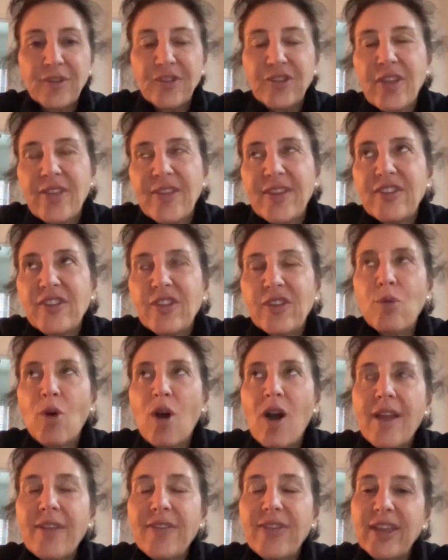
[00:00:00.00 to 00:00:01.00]
So this is
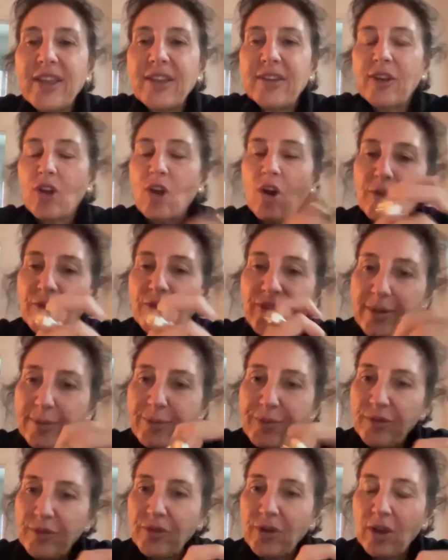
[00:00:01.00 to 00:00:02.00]
why the
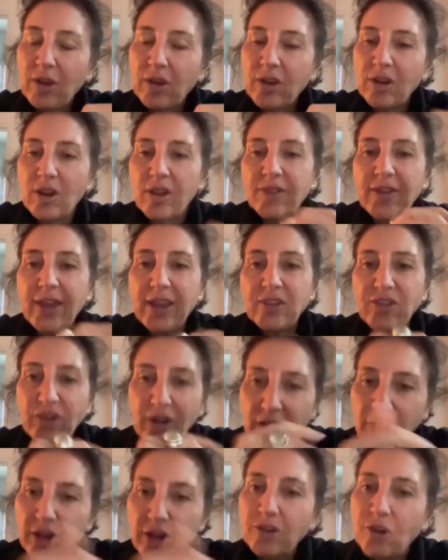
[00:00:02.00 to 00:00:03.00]
concept of tokenization
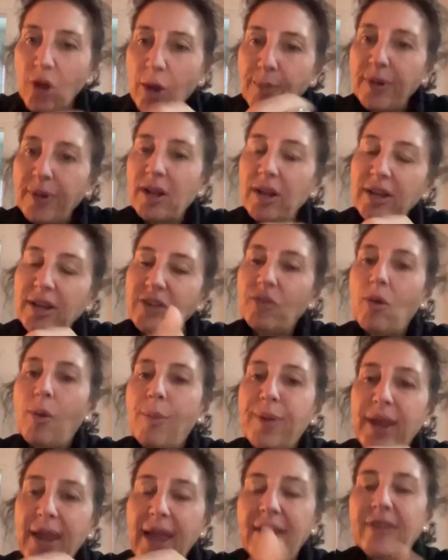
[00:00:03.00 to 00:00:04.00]
and atomically
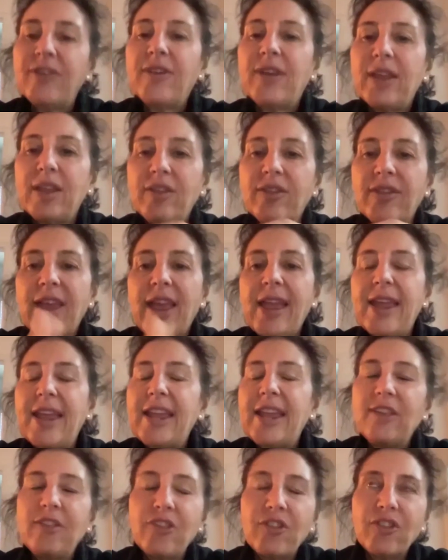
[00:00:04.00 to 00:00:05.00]
swapping assets
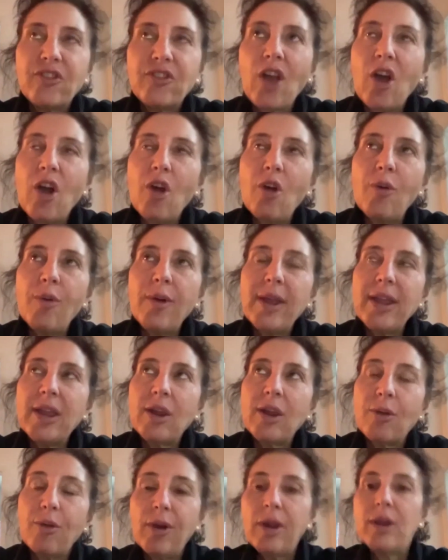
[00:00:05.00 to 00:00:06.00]
is so
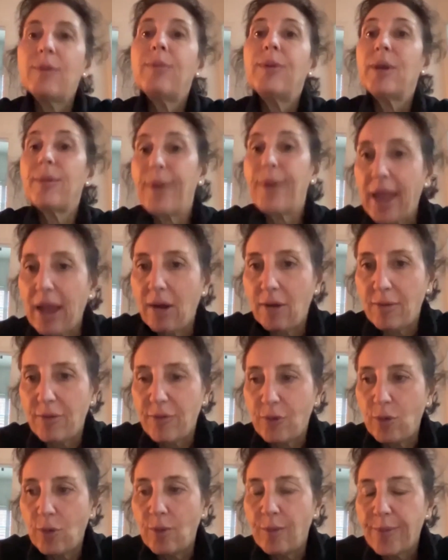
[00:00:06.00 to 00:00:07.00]
incredibly
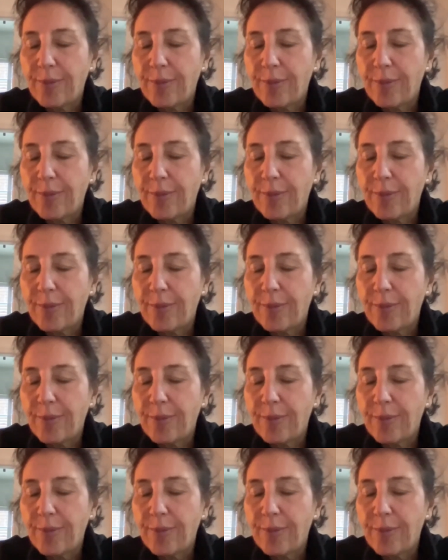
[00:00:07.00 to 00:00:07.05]
powerful.